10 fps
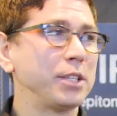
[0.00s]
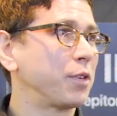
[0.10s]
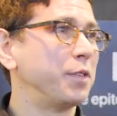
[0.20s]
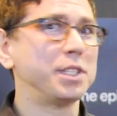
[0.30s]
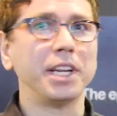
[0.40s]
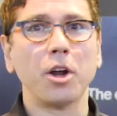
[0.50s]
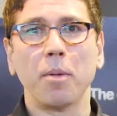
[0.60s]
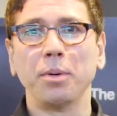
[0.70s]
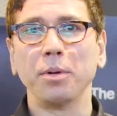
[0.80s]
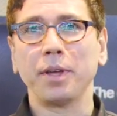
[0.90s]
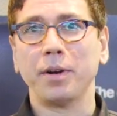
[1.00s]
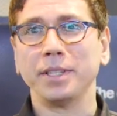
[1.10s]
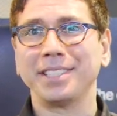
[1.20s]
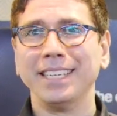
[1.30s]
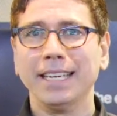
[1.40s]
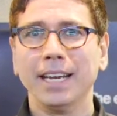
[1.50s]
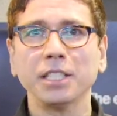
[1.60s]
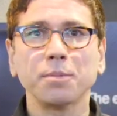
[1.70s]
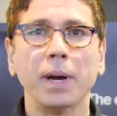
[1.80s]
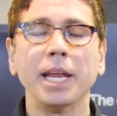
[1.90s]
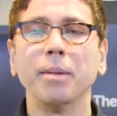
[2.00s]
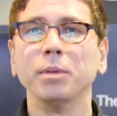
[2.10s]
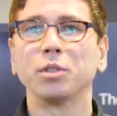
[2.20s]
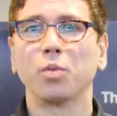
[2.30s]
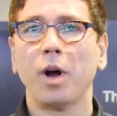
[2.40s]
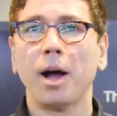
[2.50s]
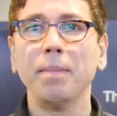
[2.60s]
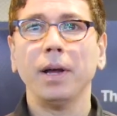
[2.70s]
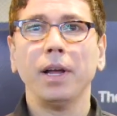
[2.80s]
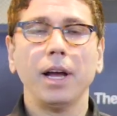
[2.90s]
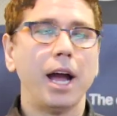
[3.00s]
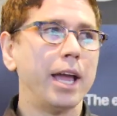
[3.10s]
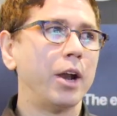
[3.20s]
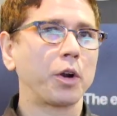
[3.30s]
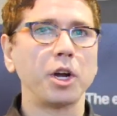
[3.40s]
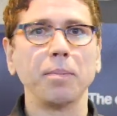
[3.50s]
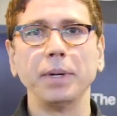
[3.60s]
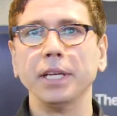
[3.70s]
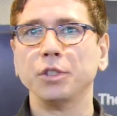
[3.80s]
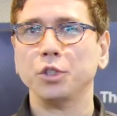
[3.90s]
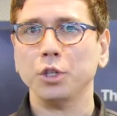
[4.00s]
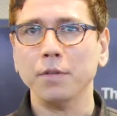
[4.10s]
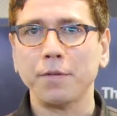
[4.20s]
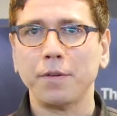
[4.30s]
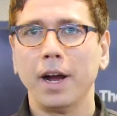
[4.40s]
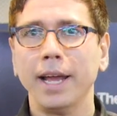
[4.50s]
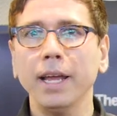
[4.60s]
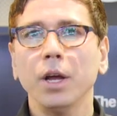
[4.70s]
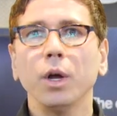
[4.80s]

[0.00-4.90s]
thanks for visiting our booth here at CES. My name is Rob, and our company is UVify.